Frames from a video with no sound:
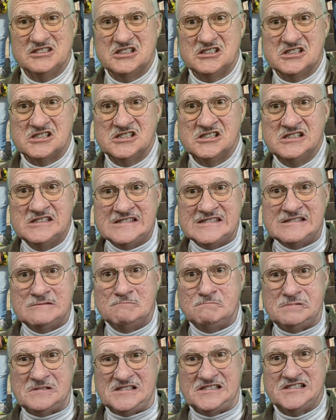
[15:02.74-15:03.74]
here,
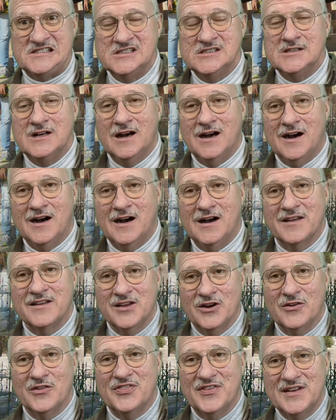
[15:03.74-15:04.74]
but
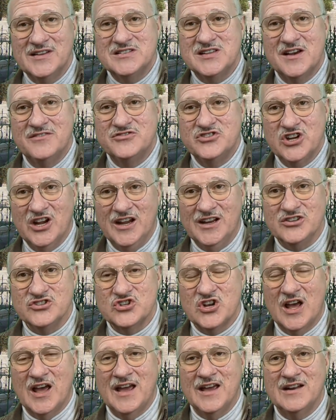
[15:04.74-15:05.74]
things have
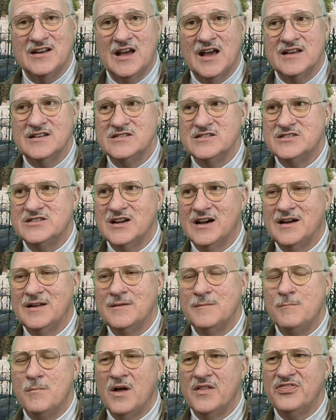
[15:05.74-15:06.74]
changed, and
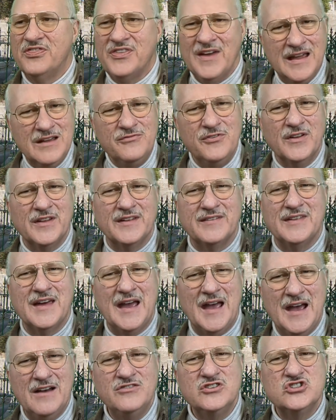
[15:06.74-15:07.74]
thankfully they
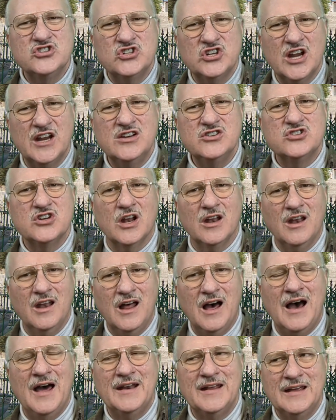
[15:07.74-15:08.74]
haven't changed a
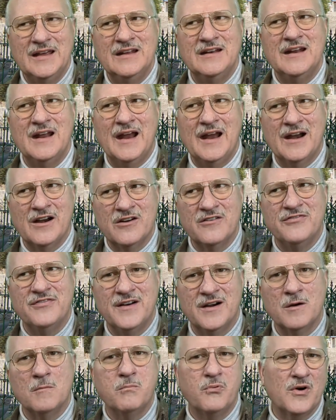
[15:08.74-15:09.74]
lot in
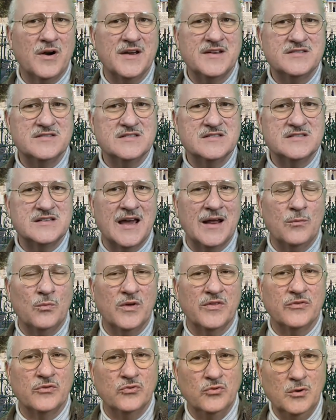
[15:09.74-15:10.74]
airfare prices. And
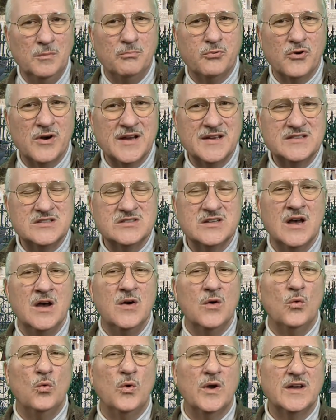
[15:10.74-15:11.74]
with group rates,
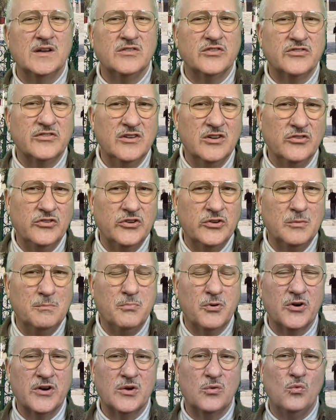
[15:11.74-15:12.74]
we can still do
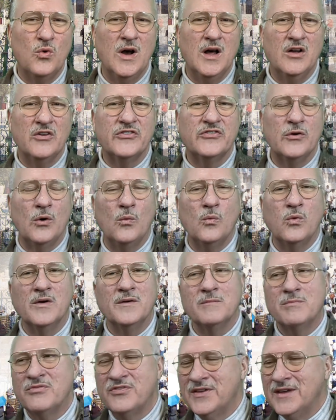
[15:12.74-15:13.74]
pretty well. So
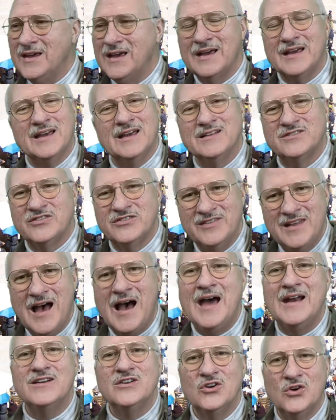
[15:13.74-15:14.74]
we're thinking it's
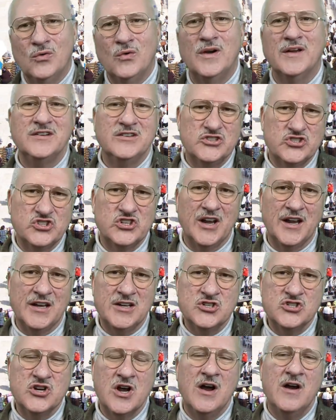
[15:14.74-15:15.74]
not going to
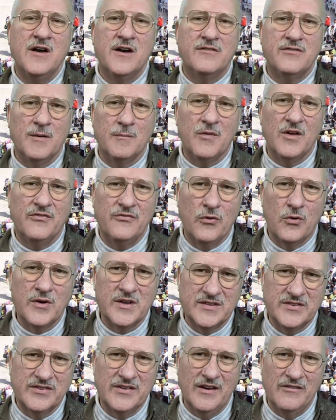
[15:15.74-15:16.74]
change from the
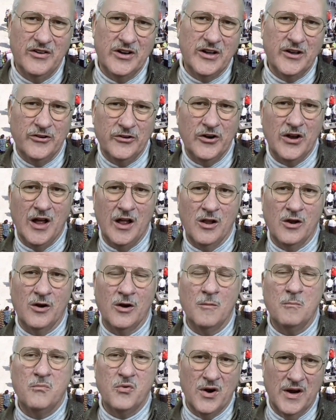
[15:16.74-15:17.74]
$4,700
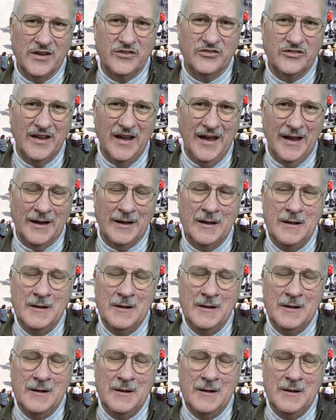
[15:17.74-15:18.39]
price tag,